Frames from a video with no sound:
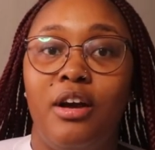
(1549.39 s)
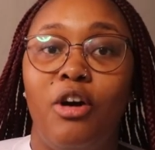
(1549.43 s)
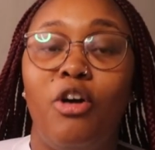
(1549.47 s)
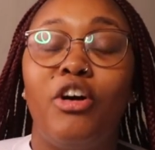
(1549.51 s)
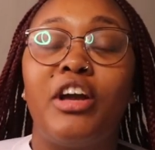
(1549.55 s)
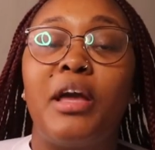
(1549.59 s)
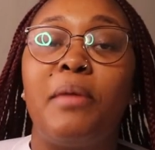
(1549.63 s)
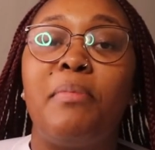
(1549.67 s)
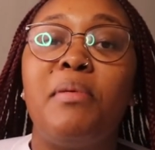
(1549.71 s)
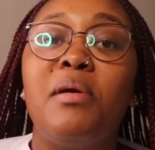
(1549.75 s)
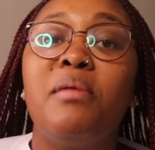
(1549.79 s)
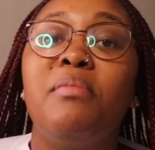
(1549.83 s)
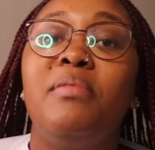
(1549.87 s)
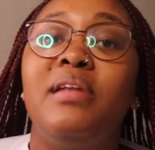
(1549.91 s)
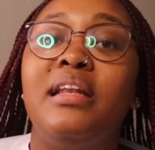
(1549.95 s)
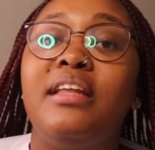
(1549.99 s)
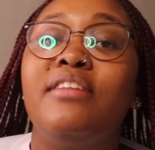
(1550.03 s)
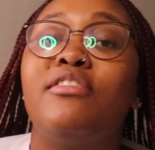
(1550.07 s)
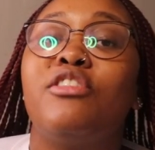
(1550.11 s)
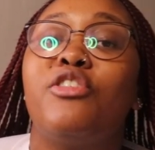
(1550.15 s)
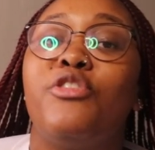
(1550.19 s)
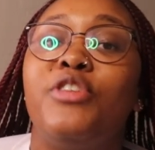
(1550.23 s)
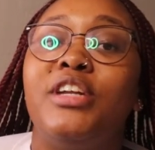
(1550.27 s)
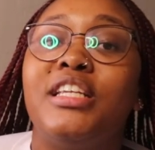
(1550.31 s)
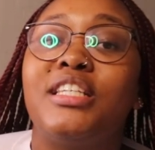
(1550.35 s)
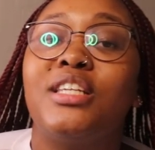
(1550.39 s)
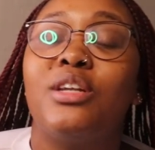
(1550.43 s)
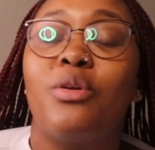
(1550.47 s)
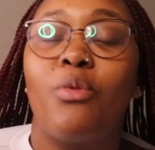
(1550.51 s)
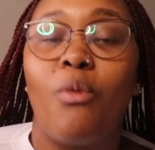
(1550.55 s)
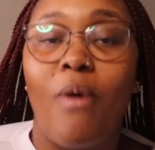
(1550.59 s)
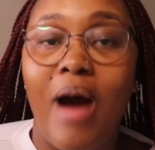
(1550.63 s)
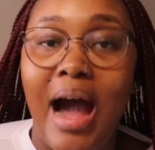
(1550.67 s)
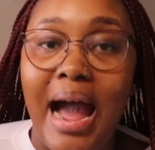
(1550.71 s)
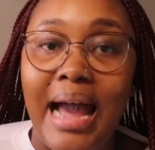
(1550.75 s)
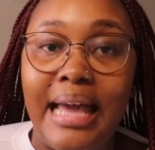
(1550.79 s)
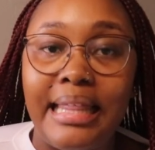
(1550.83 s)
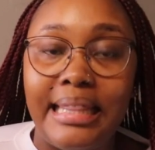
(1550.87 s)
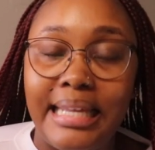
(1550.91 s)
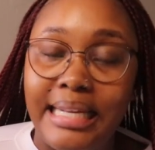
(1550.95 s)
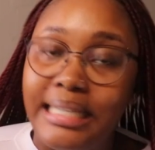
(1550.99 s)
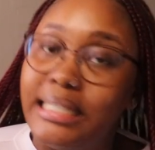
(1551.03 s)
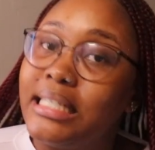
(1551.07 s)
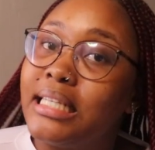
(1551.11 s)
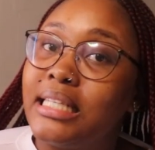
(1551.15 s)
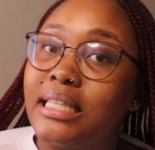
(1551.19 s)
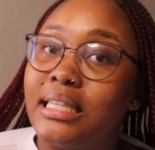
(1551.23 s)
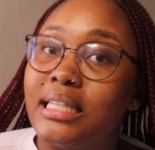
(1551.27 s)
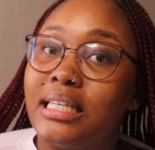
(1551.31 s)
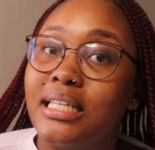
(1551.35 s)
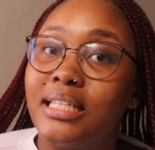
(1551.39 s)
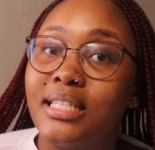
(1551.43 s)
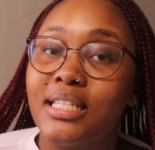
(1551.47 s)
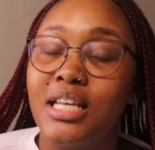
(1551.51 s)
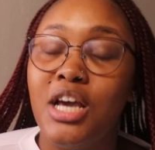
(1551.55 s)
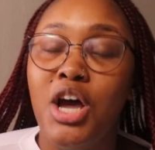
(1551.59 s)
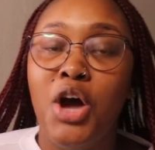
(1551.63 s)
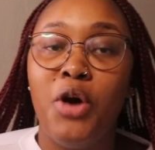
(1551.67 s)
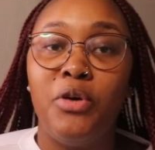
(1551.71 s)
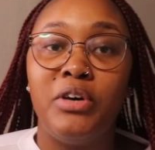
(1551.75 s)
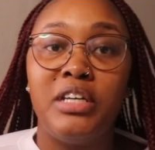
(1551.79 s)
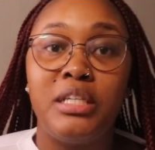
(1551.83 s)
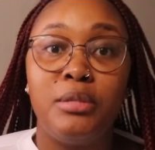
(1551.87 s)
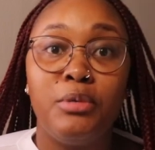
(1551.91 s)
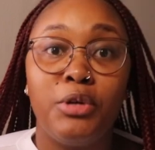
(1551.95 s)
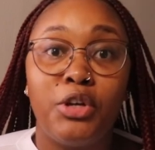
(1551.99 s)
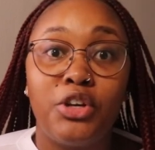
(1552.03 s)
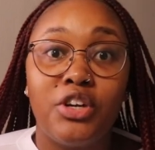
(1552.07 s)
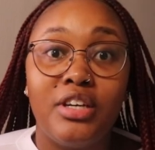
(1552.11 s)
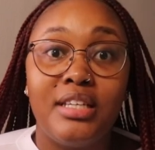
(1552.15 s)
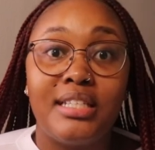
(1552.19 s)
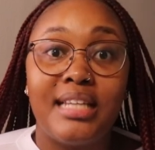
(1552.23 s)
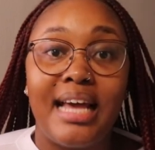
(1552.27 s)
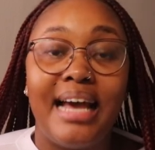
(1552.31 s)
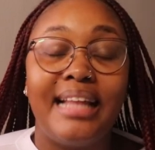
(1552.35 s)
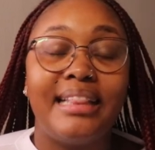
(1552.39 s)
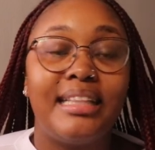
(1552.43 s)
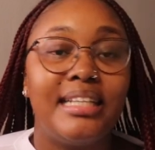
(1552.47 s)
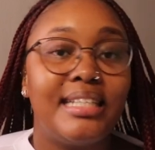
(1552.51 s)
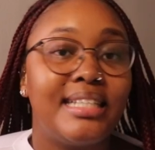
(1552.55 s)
Okay, people believe the reason why they did this was because at